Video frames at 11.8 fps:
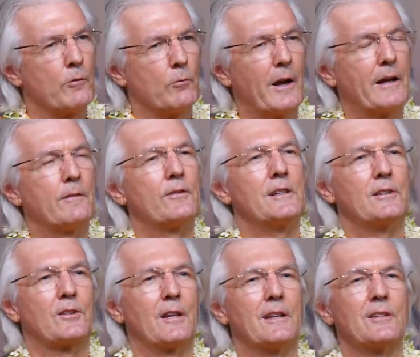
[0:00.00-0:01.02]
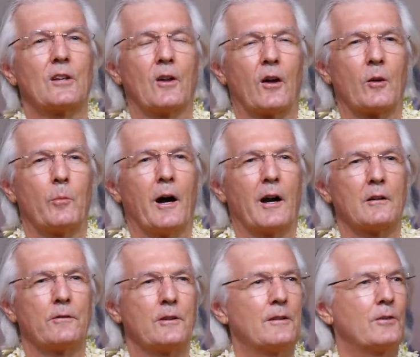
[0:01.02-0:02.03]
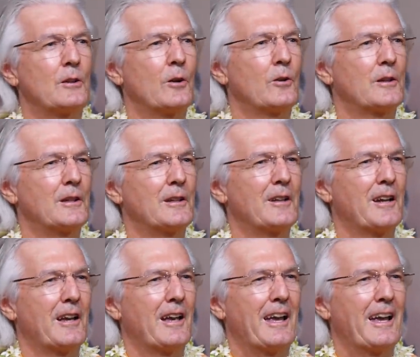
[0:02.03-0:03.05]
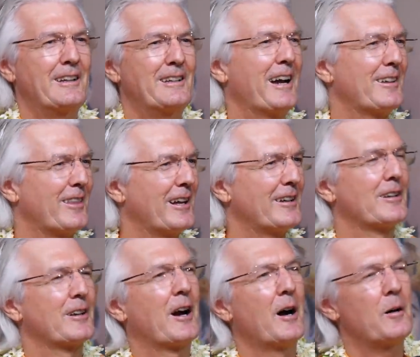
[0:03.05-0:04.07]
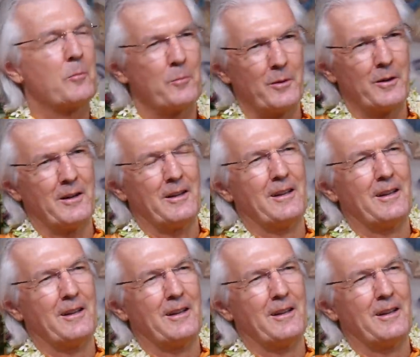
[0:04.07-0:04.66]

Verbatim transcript: read of these things in Autobiography of a Yogi, and yet then to come